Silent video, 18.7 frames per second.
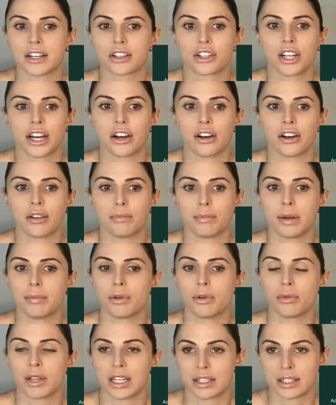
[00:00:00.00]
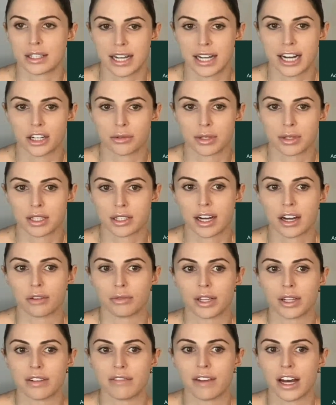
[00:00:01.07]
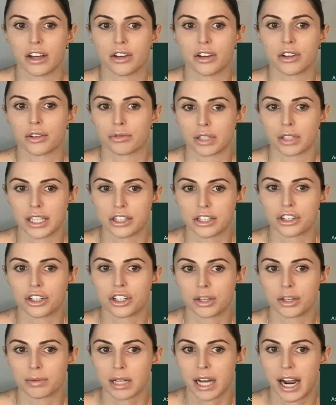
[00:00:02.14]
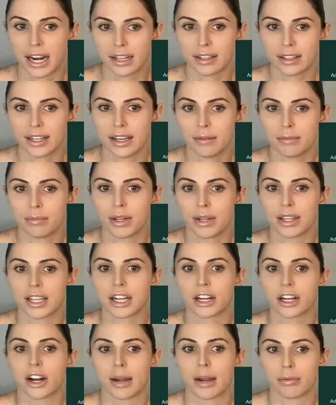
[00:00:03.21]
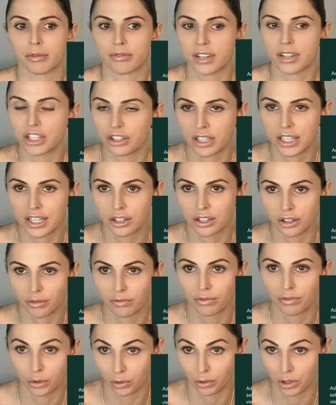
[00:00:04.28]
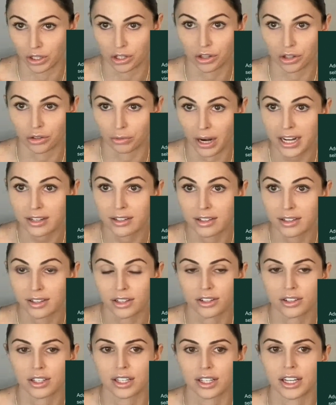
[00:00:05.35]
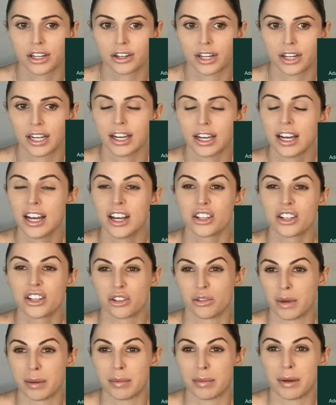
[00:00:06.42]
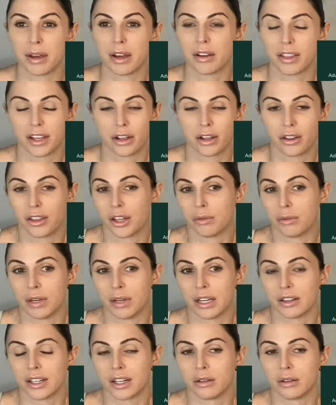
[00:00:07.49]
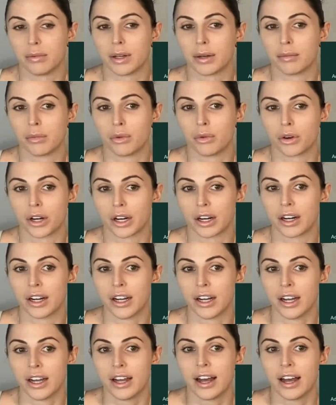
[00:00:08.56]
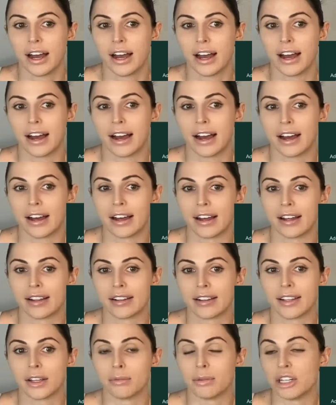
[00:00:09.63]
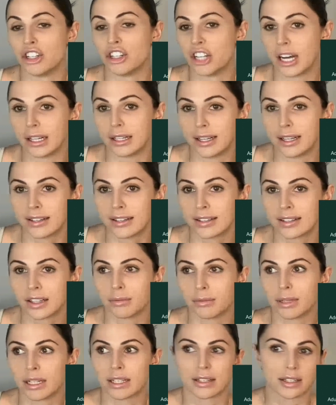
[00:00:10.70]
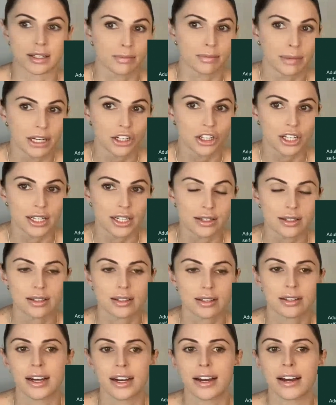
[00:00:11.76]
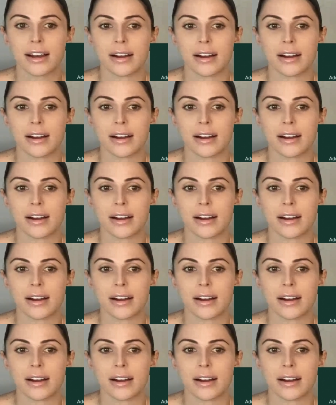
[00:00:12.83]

nutshell, people with this attachment style really value their relationships highly, but they're hypervigilant towards threats to their security. So maybe they'll be a little bit more, they'll be jealous, they'll be suspicious,